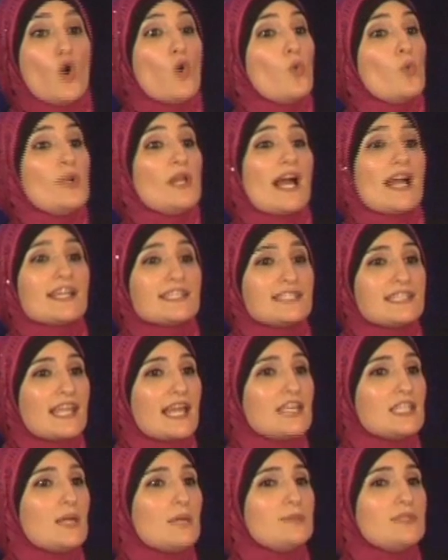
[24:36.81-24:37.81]
When I
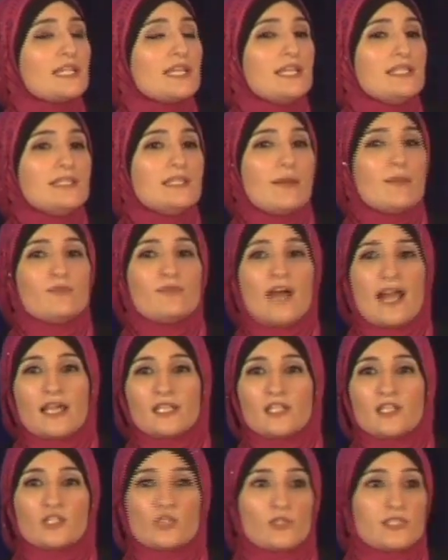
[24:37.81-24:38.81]
stand up to condemn
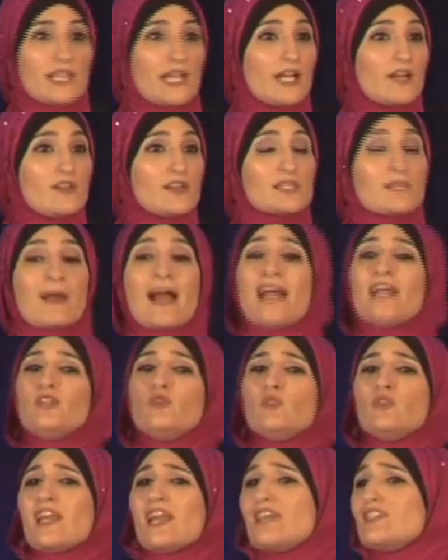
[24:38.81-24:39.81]
violence or terrorism, I
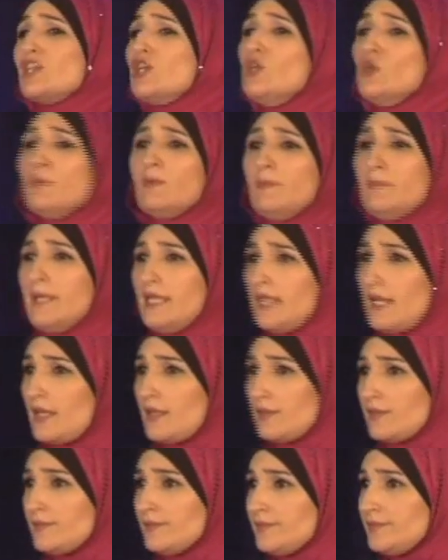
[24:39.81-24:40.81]
do that as a human
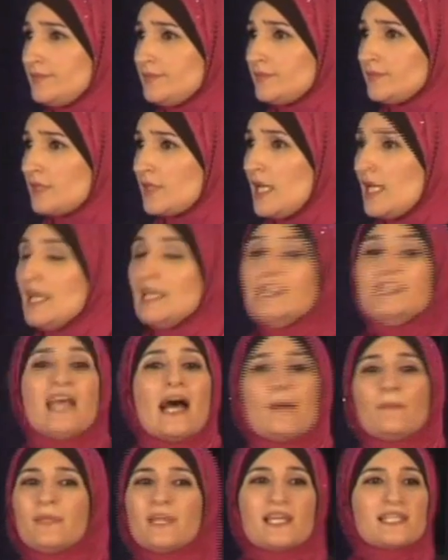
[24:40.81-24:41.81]
being,
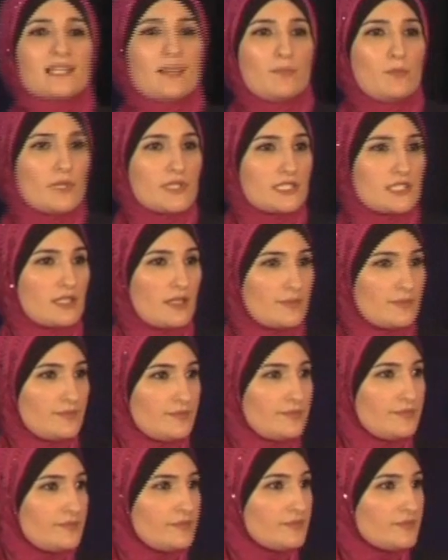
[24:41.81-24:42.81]
not because I'm Muslim.
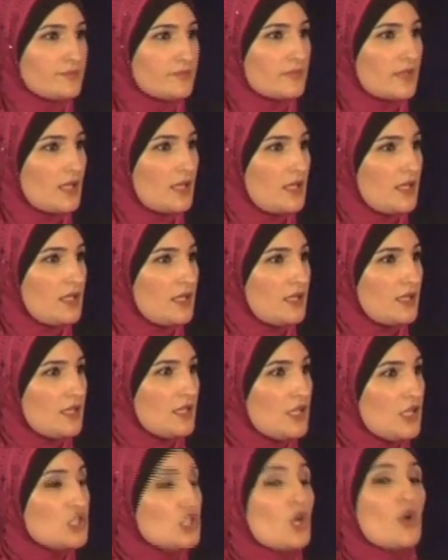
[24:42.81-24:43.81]

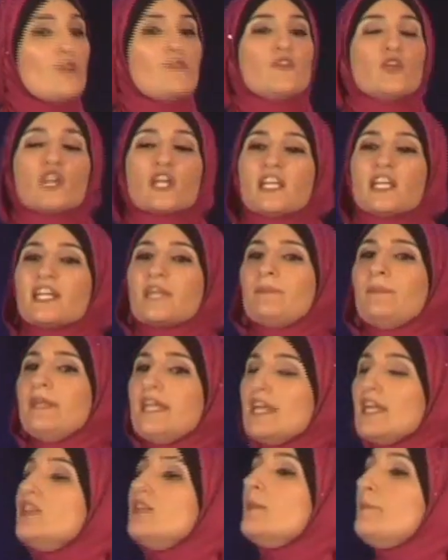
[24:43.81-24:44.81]
So if you're going to
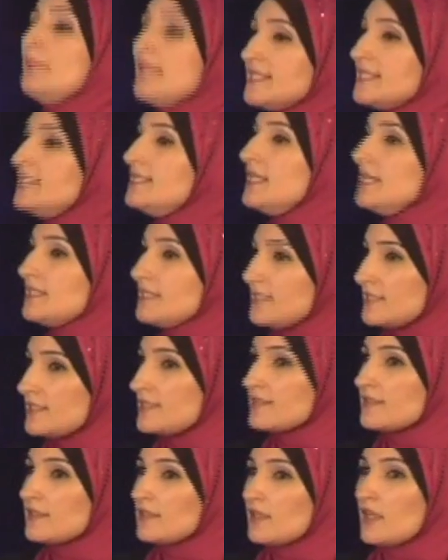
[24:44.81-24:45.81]
be in the
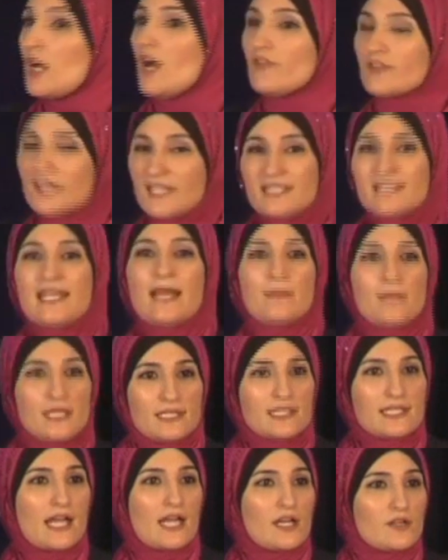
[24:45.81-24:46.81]
business of condemning
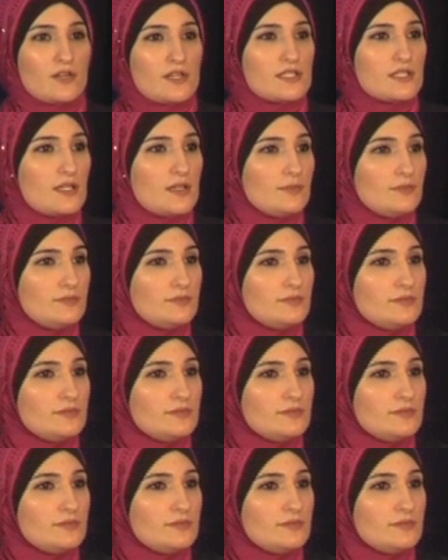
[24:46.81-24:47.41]
terrorism,